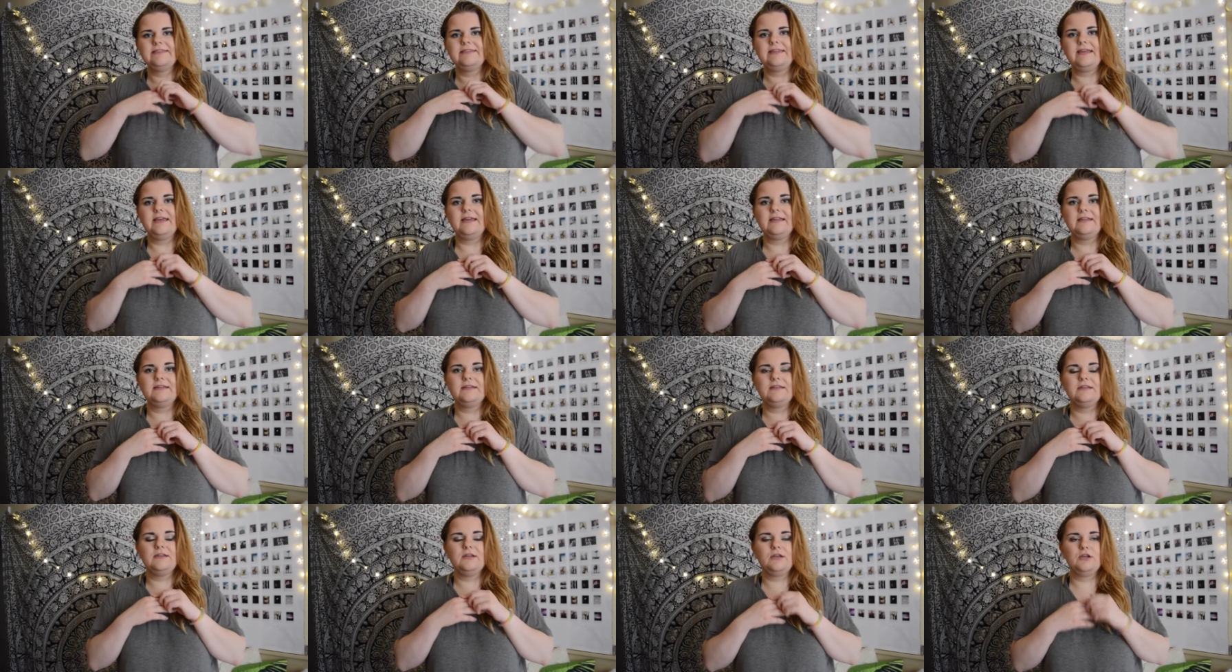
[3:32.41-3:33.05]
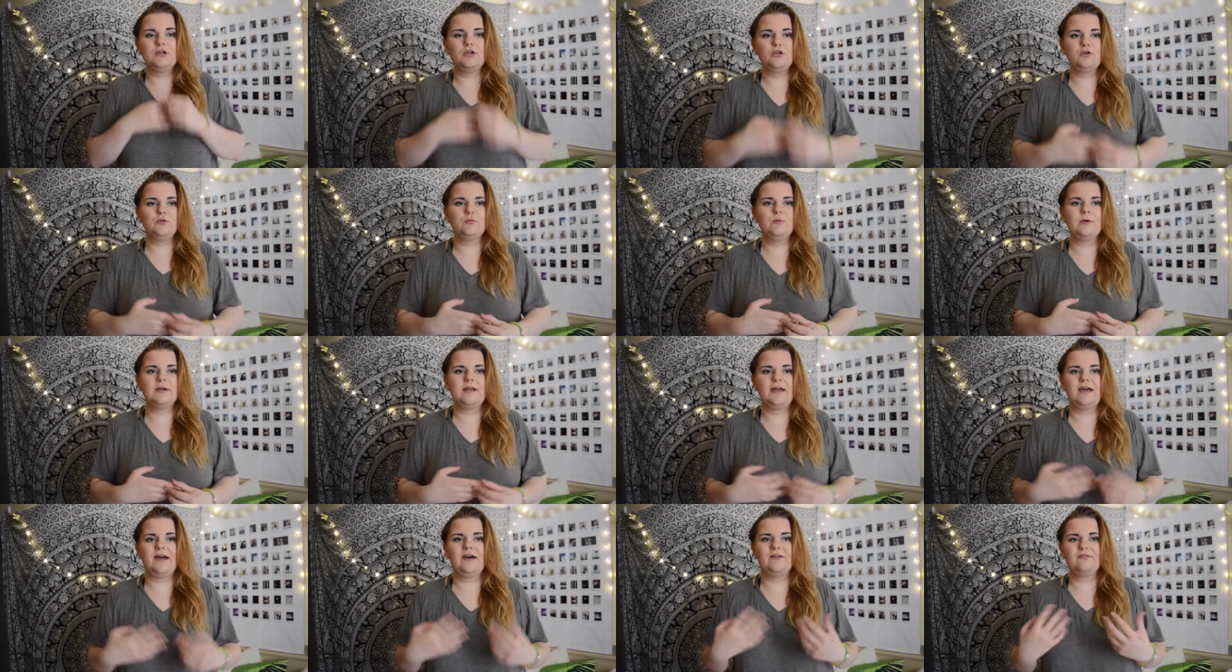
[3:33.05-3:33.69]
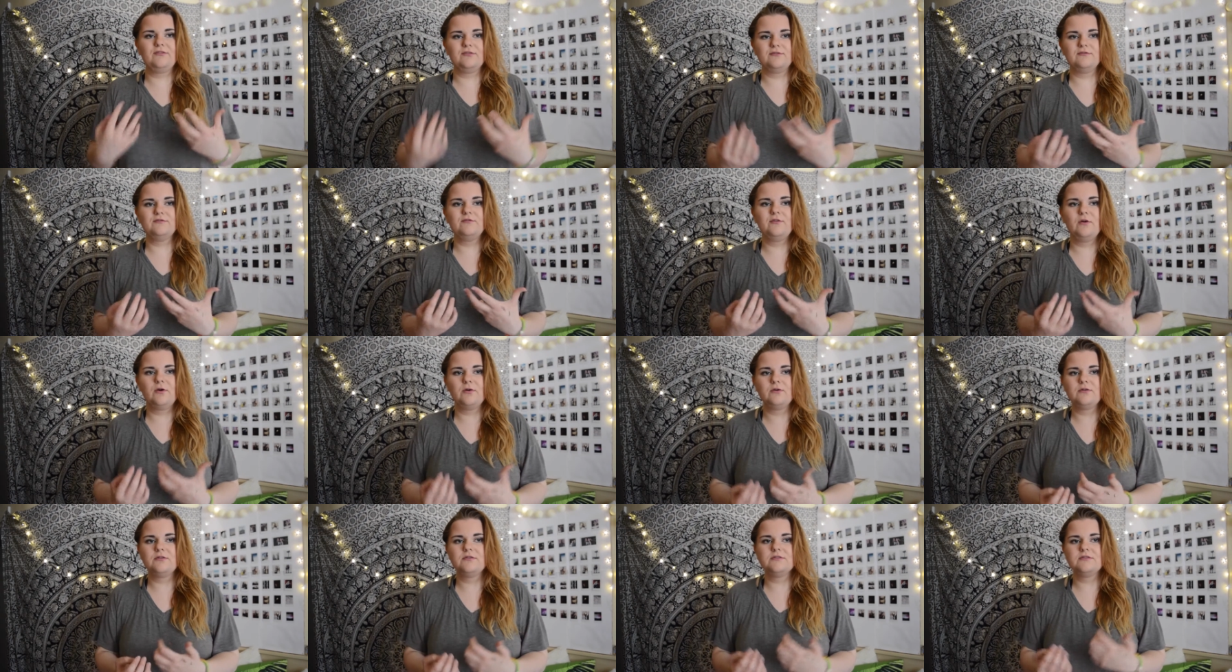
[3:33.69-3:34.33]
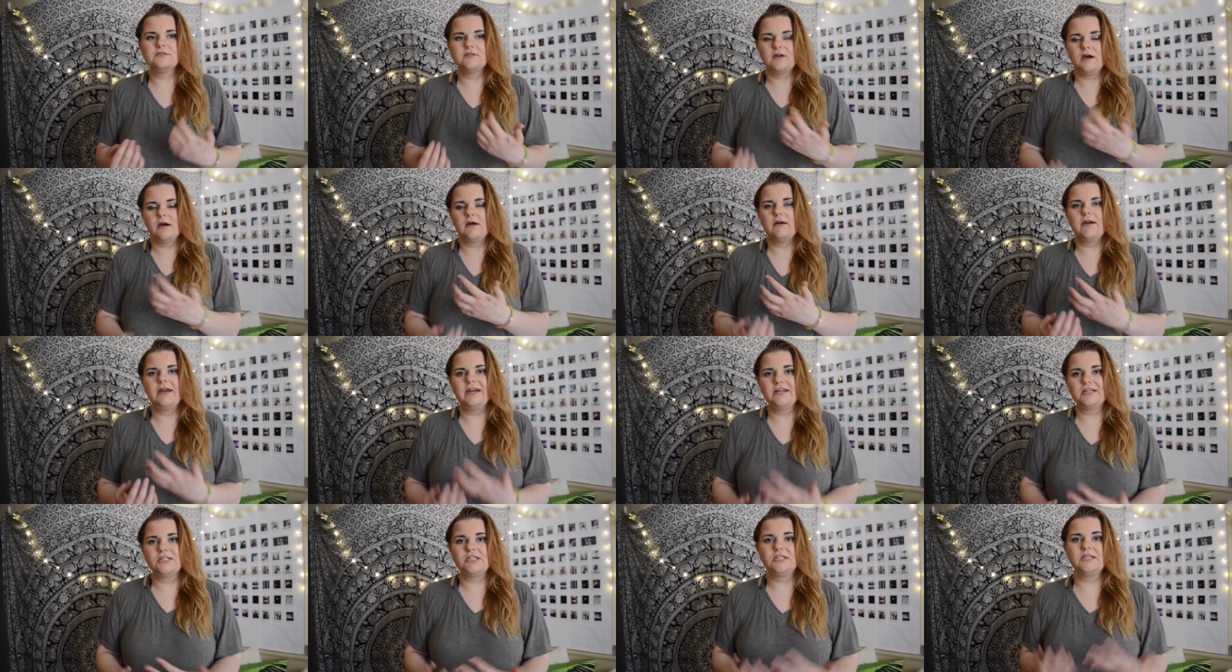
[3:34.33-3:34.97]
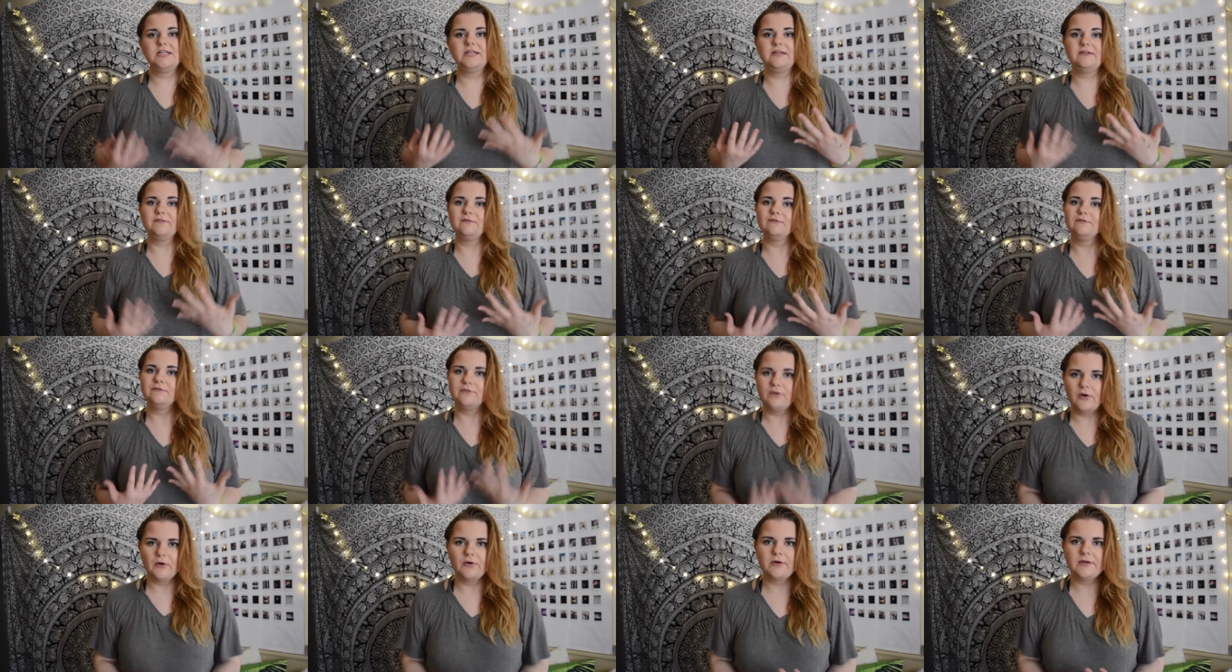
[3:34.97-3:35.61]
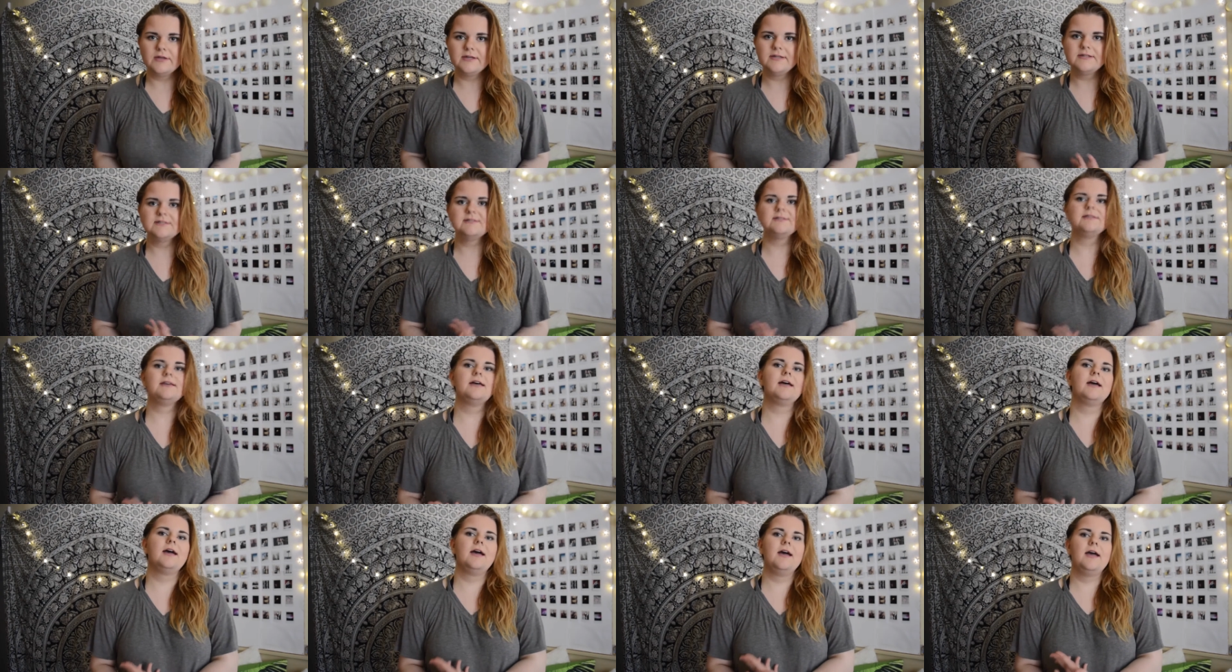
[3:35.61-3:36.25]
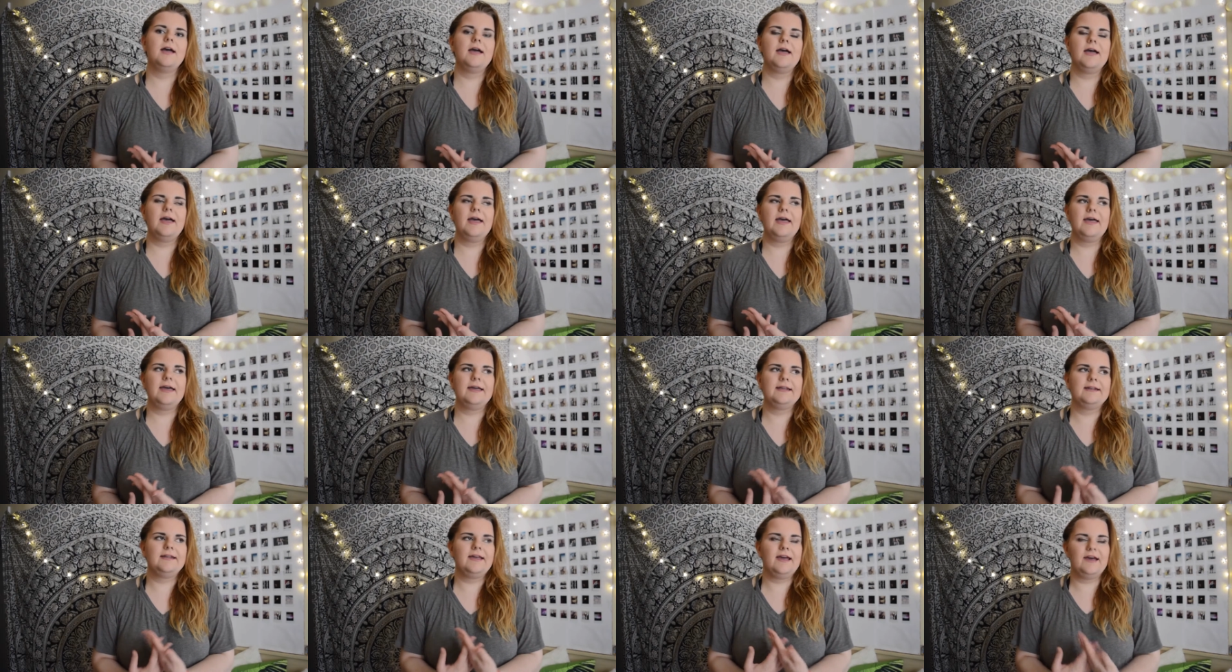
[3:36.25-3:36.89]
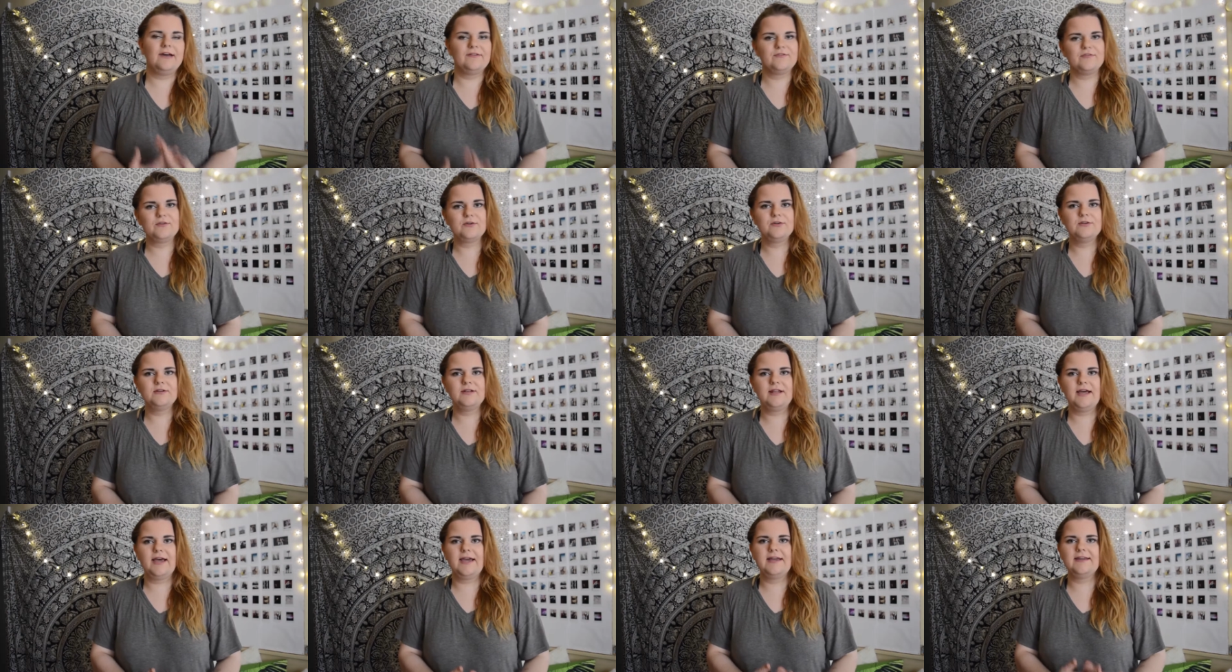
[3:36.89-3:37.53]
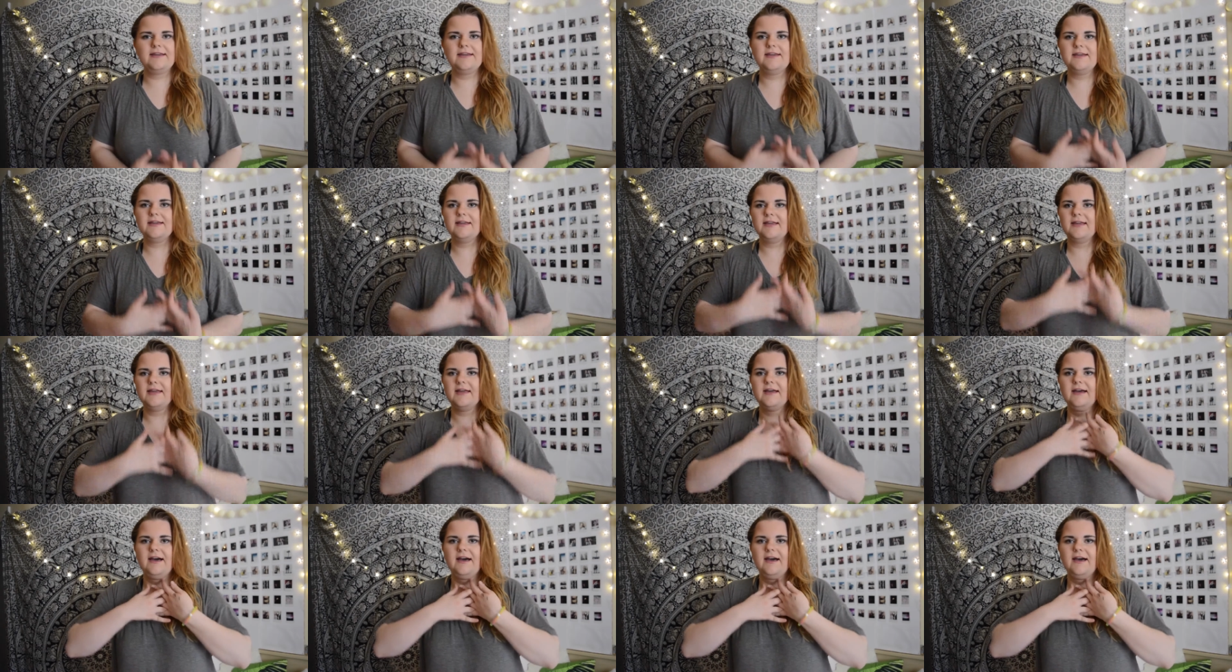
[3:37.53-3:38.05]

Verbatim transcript: that you want to have in focus are actually in focus and have good lighting.